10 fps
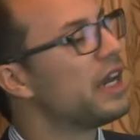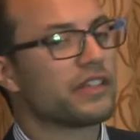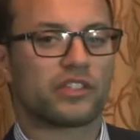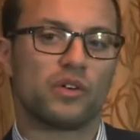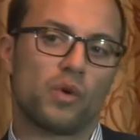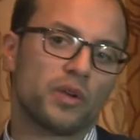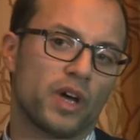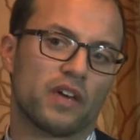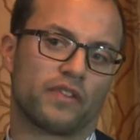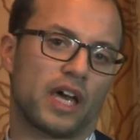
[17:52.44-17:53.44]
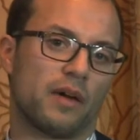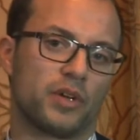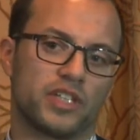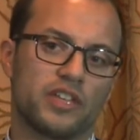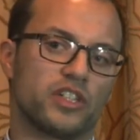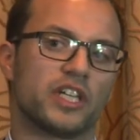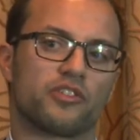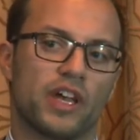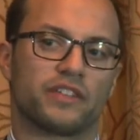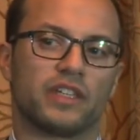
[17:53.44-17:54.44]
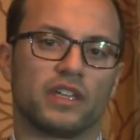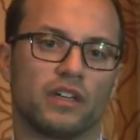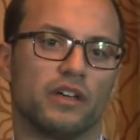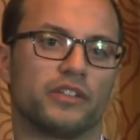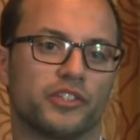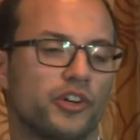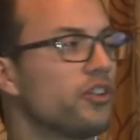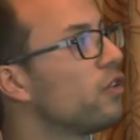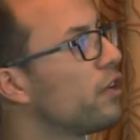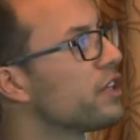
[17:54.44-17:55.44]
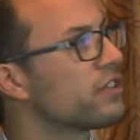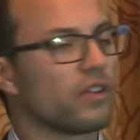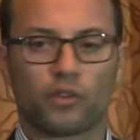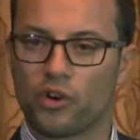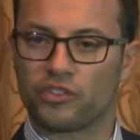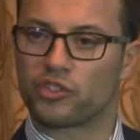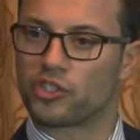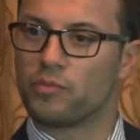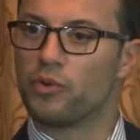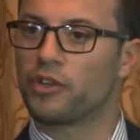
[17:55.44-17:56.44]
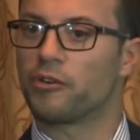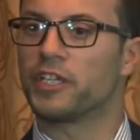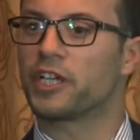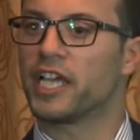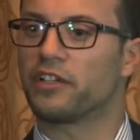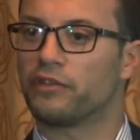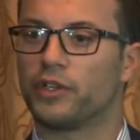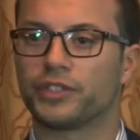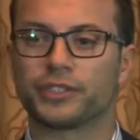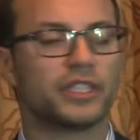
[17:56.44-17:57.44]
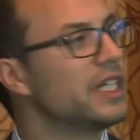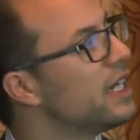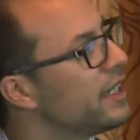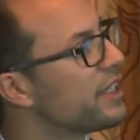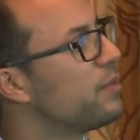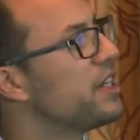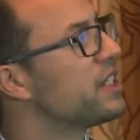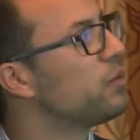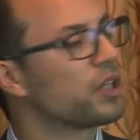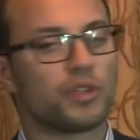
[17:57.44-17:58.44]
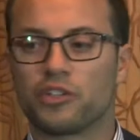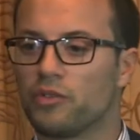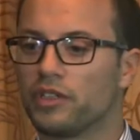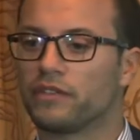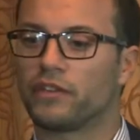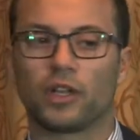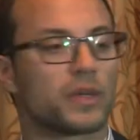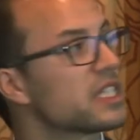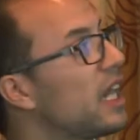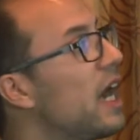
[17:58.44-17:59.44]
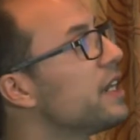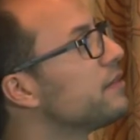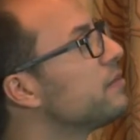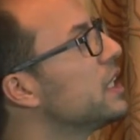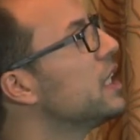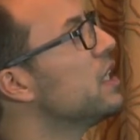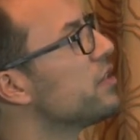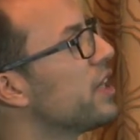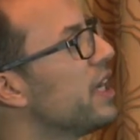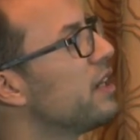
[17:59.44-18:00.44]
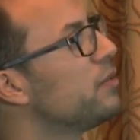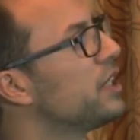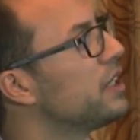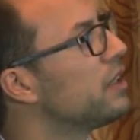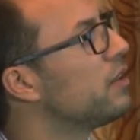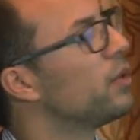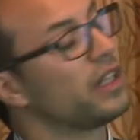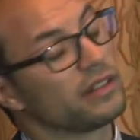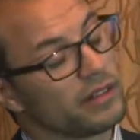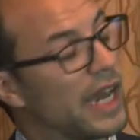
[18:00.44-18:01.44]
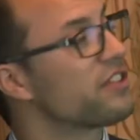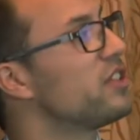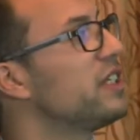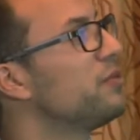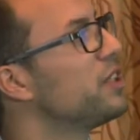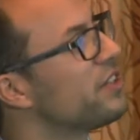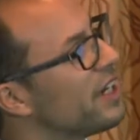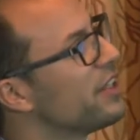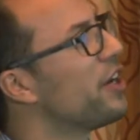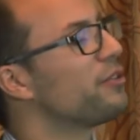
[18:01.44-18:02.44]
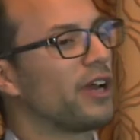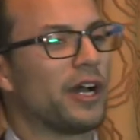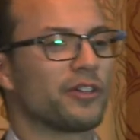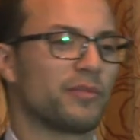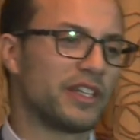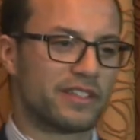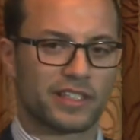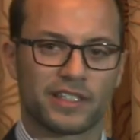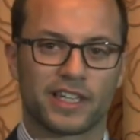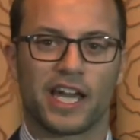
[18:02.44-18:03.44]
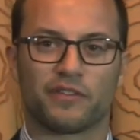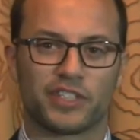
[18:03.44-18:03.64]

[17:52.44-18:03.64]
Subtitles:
So one way of potentially addressing the turnover is, of course, to smooth your indicator further. And that's basically what we do on the following slide. So here we take the other route, but it's kind of